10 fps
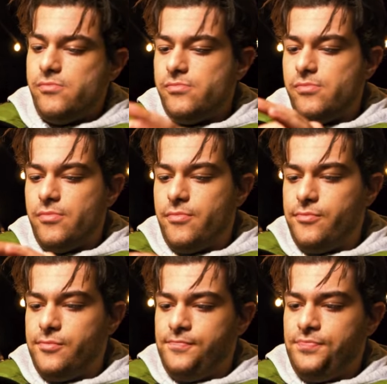the
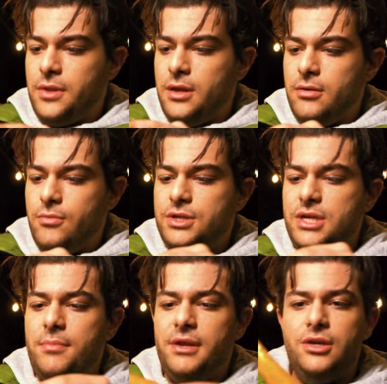final item,
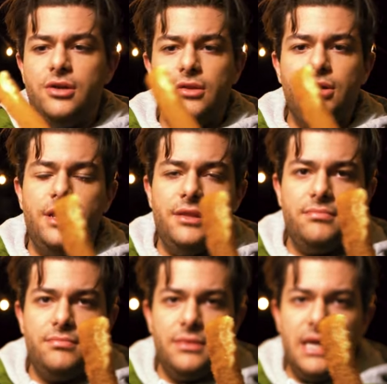which I mean, you gotta look at it.
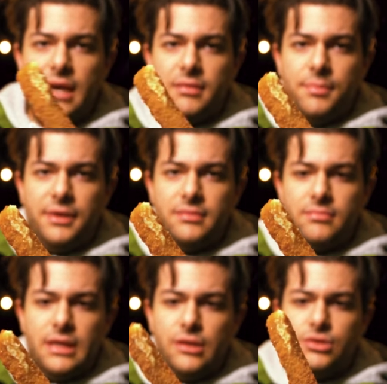They're, I mean,
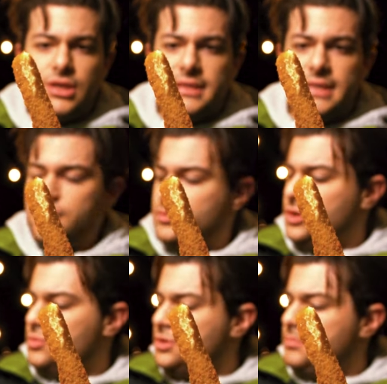it looks identical.
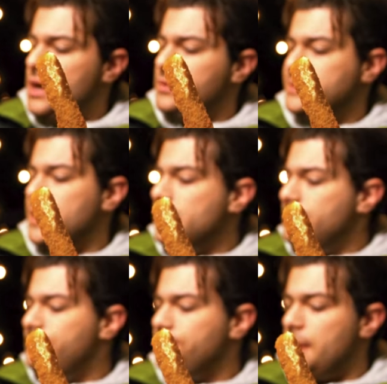You wouldn't be able to tell
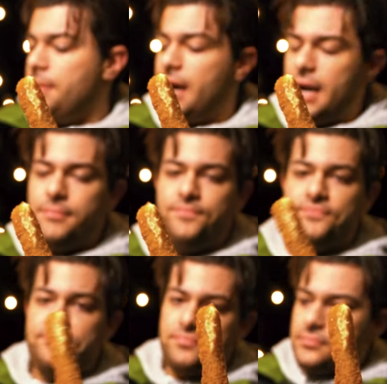them apart.
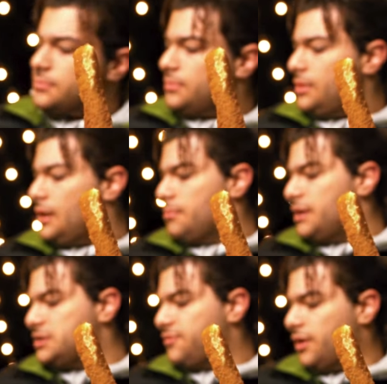
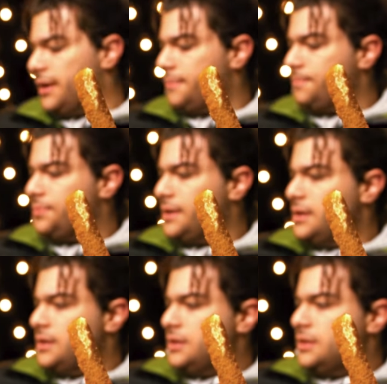That's fine.
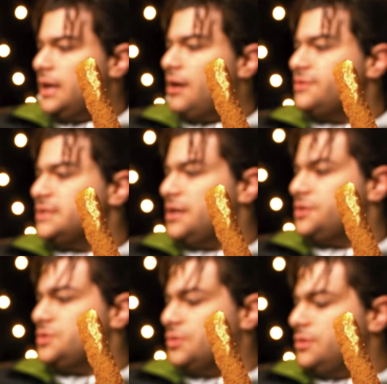They gave us
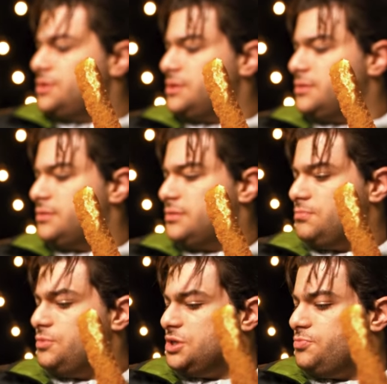another sauce. Take
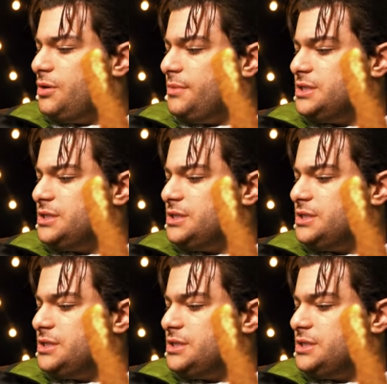a bite without